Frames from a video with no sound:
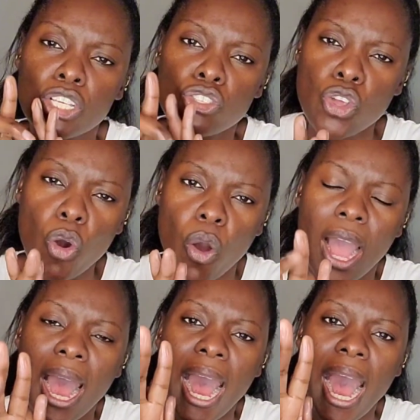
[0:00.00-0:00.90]
So
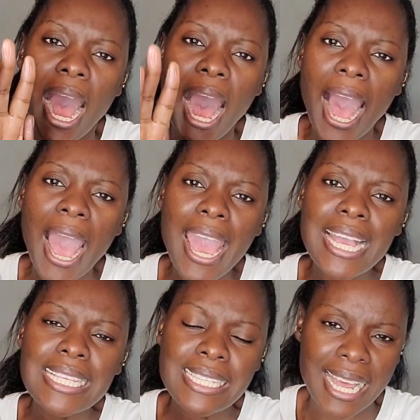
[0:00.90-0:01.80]

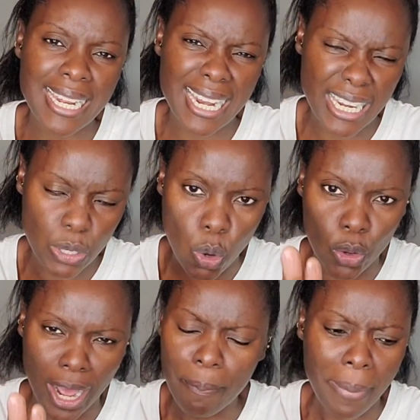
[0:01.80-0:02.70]
I suddenly
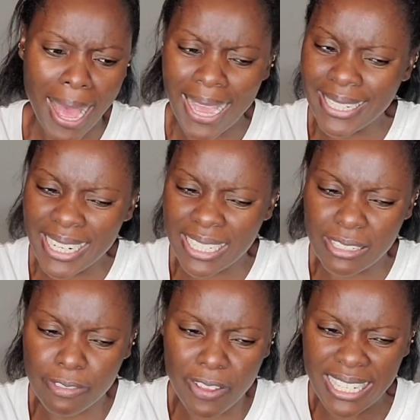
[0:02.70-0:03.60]
got up. I didn't
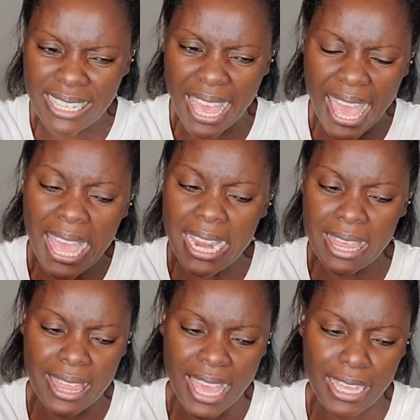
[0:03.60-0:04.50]
even say
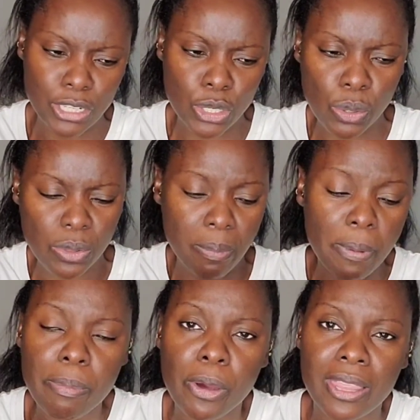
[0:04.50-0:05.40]
anything to the
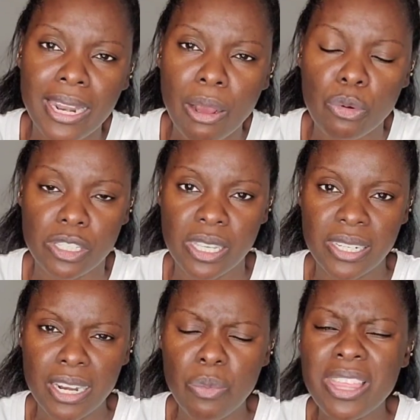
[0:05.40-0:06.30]
people that I was
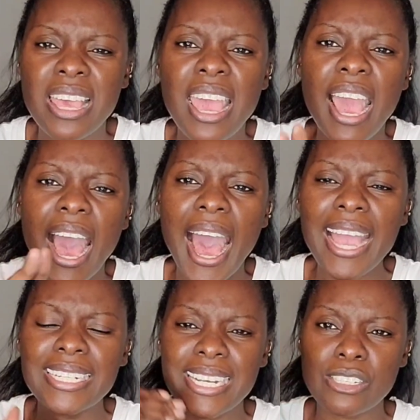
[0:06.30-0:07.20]
seated with.
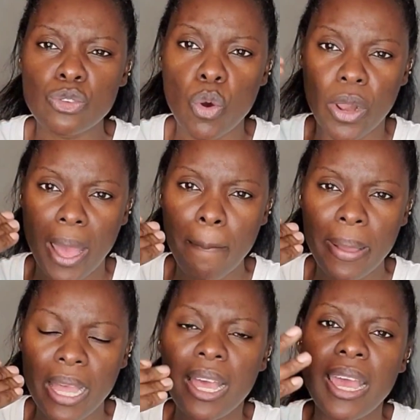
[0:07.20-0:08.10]
I just got up.
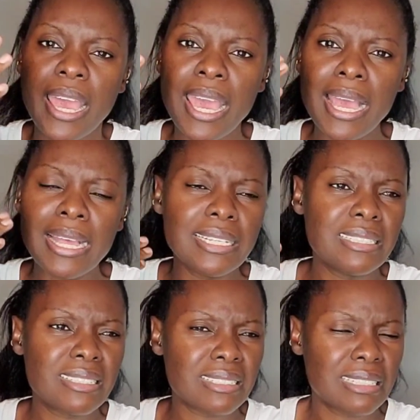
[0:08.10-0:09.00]

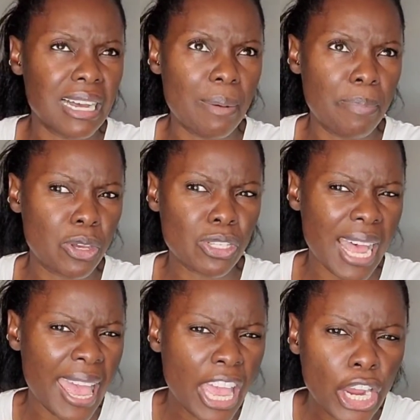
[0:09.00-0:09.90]
And because
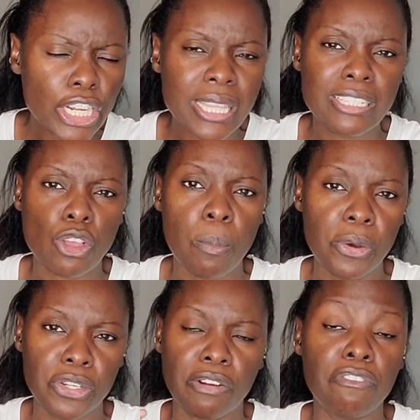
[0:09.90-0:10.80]
I heard this
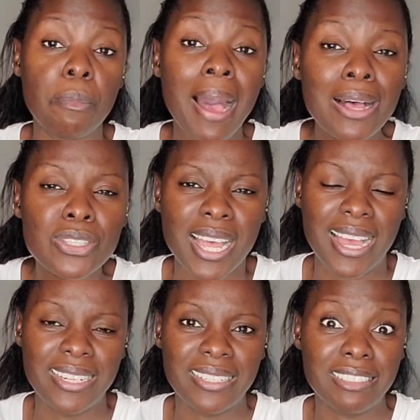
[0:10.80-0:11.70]
commotion from
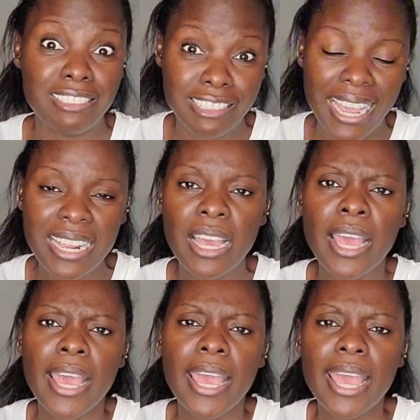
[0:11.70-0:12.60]
outside, right?
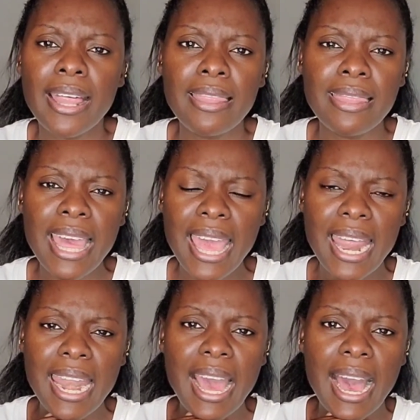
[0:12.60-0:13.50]
And
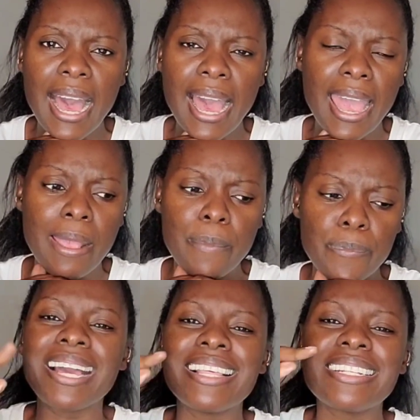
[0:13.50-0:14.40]
then
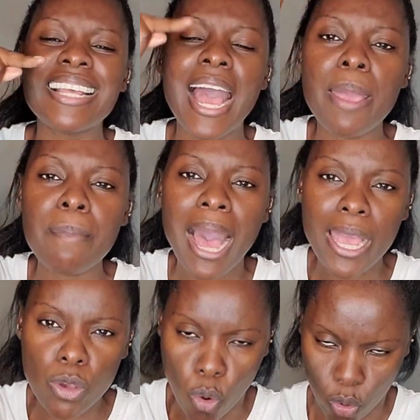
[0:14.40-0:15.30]
by the time
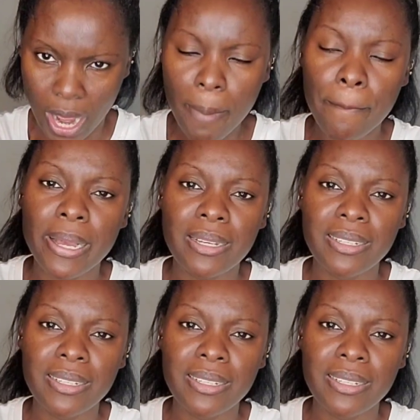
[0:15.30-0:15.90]
I got up,